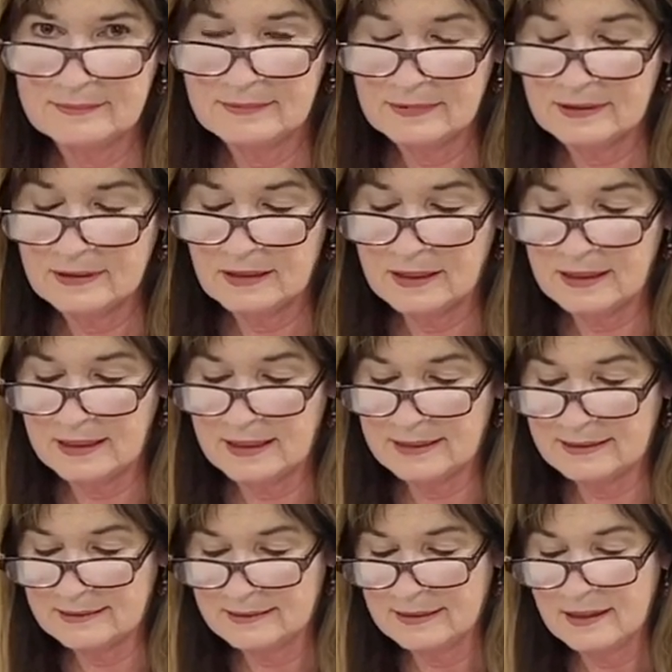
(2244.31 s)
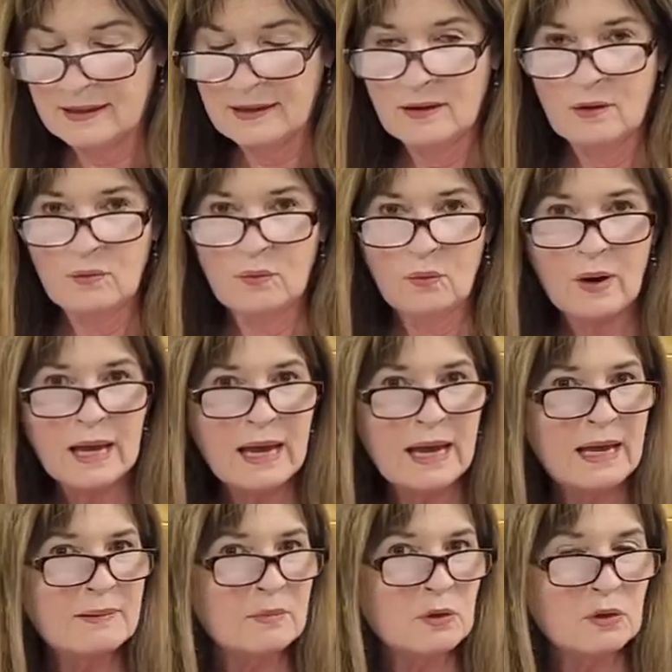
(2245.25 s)
All right,
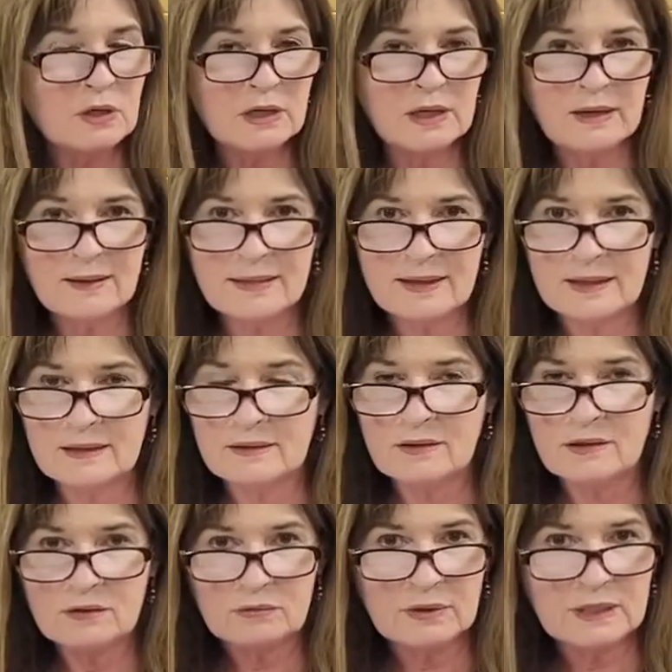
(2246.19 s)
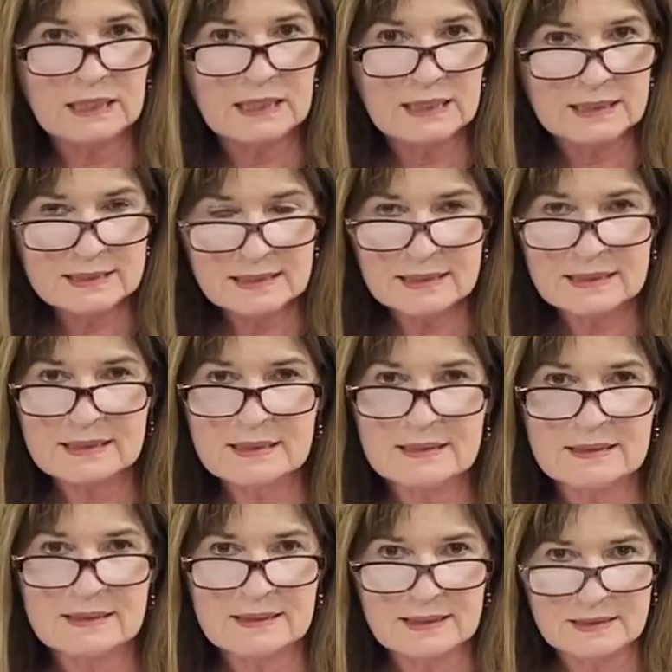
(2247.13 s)
way more than 3
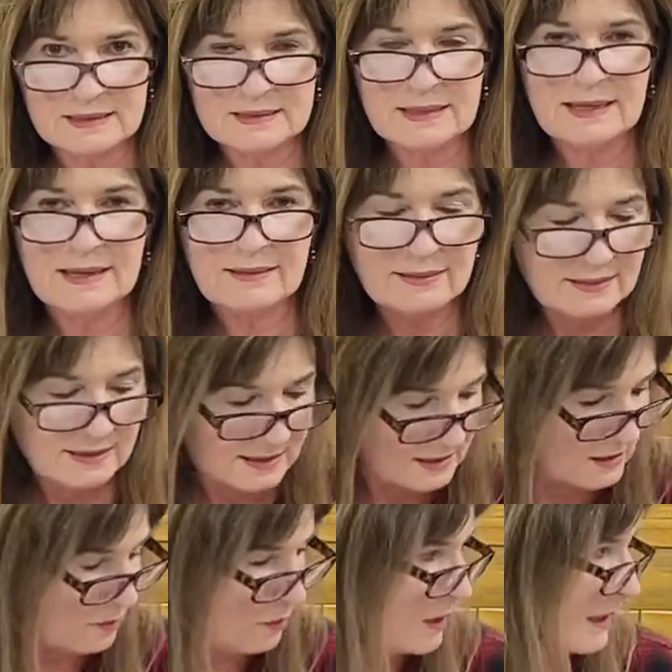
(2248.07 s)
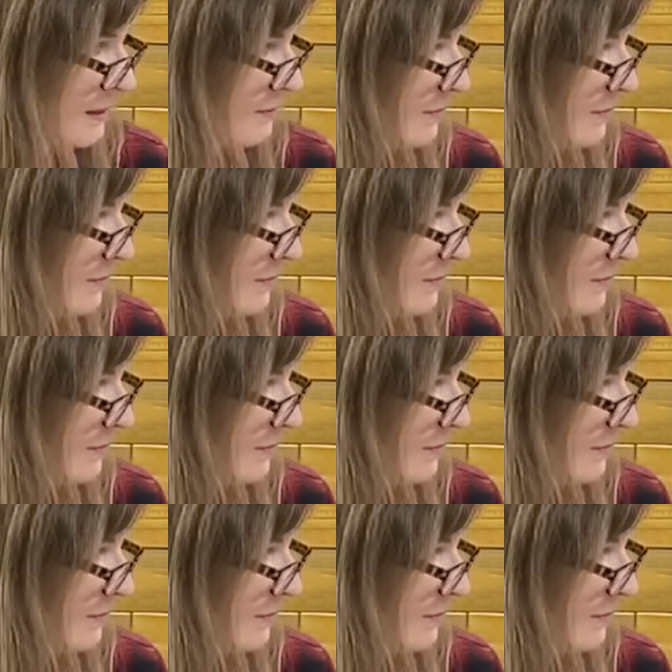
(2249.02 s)
sentences in this one.